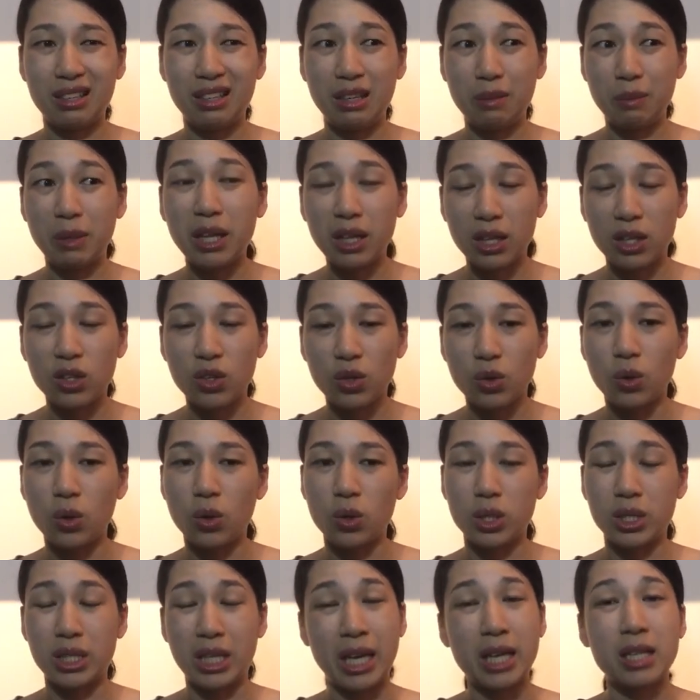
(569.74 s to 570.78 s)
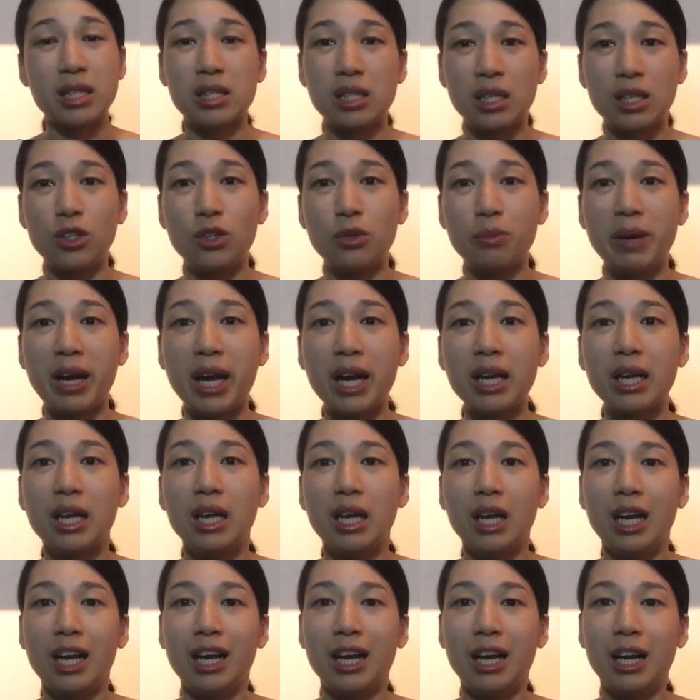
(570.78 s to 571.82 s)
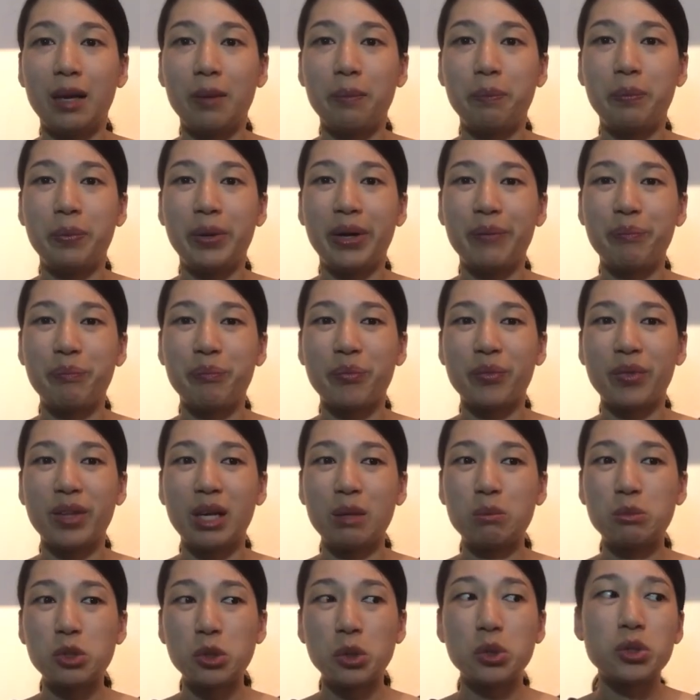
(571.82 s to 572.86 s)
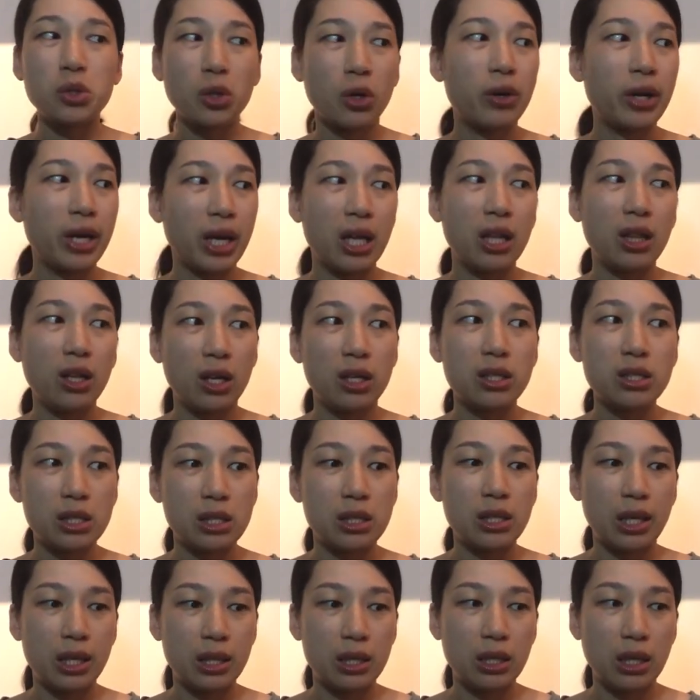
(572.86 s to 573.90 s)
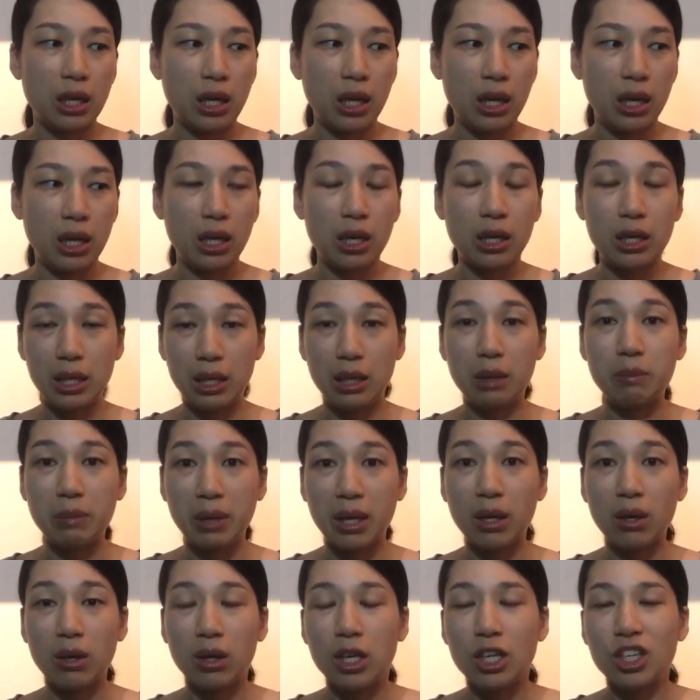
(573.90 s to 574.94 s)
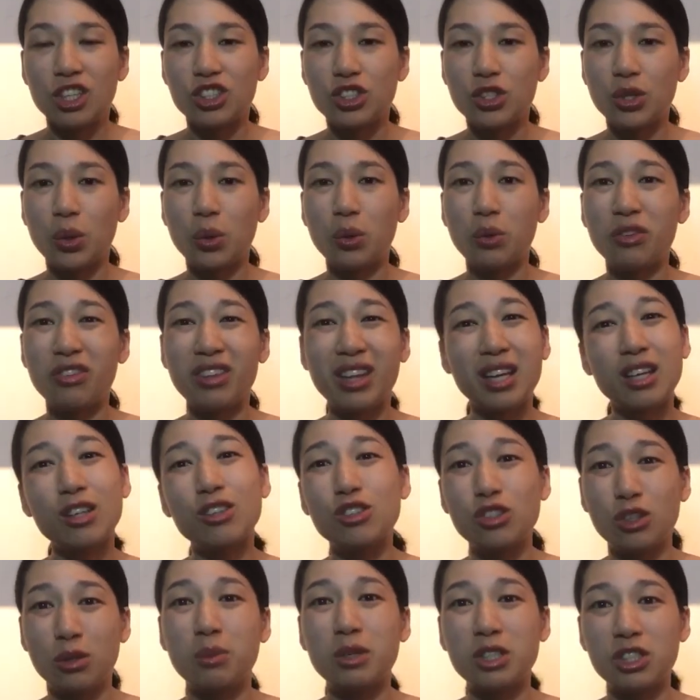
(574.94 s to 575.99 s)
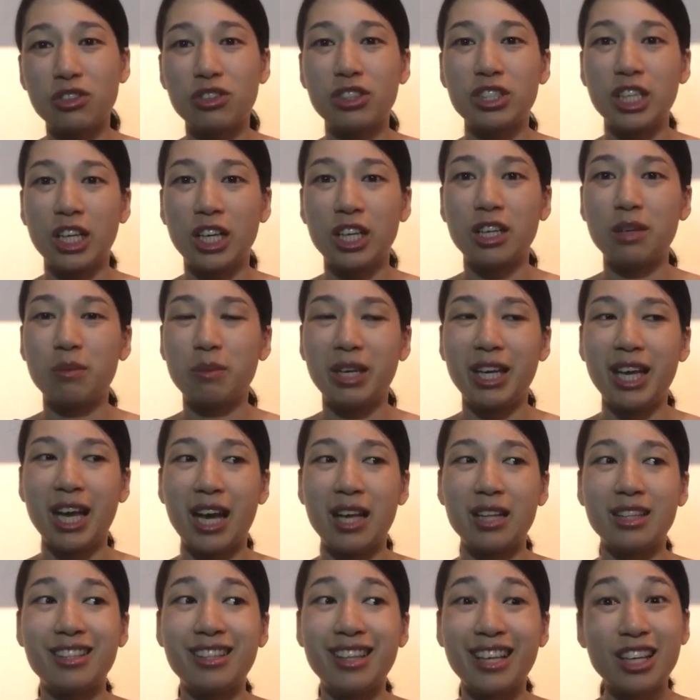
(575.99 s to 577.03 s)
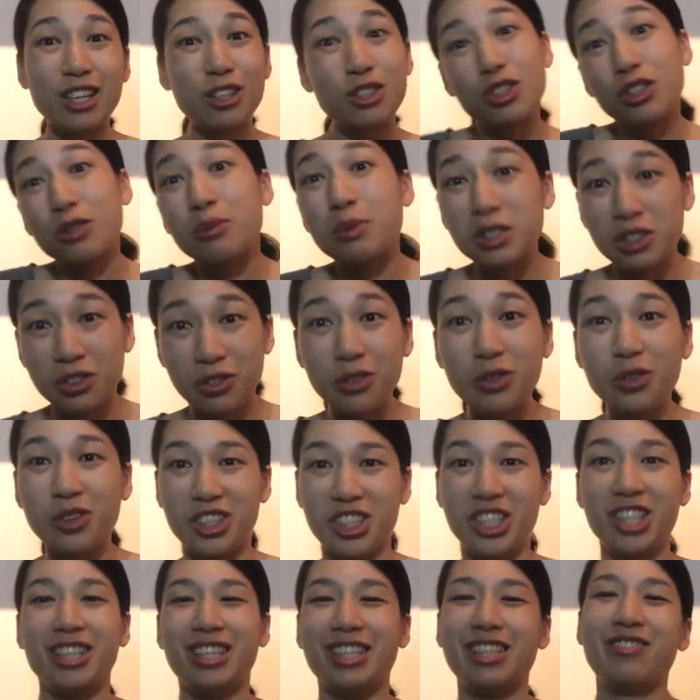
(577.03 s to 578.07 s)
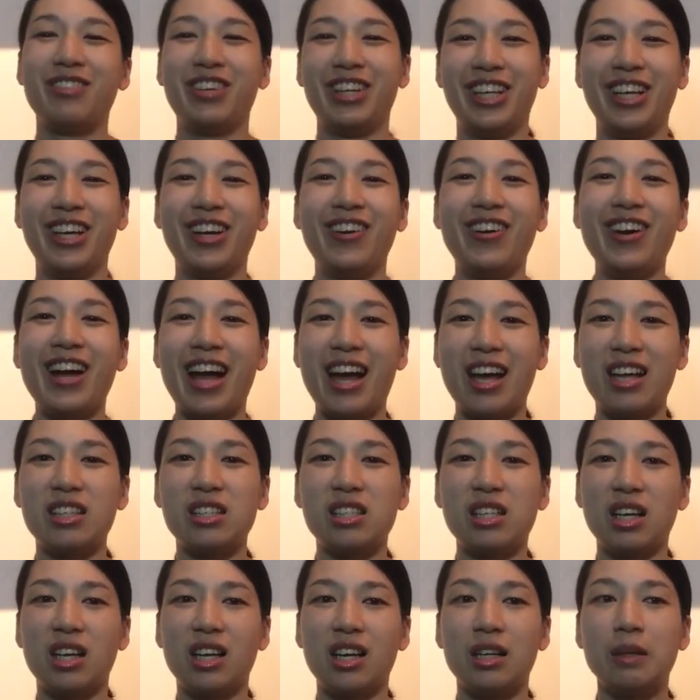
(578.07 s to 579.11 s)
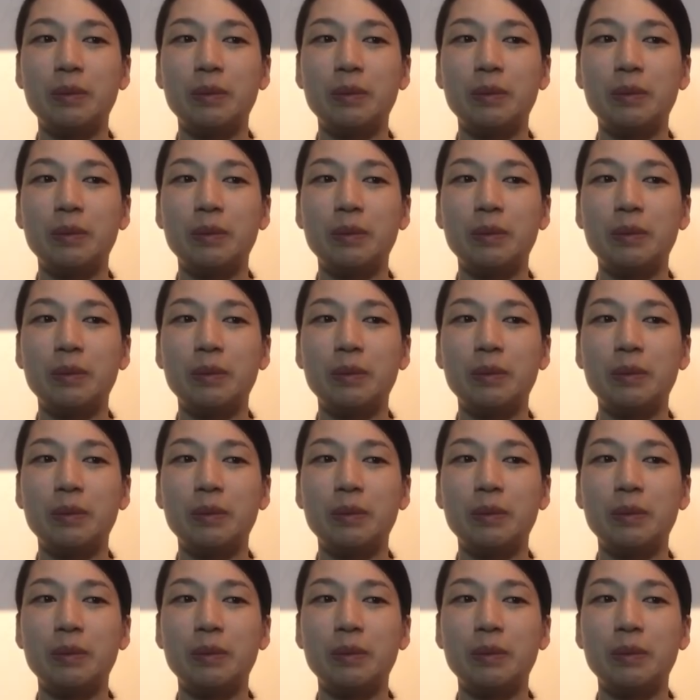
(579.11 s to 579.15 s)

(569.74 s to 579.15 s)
emailing you or texting you back. But I'm so sorry I lost that email. So thank you so much for telling me, and thank you so much for watching this video. And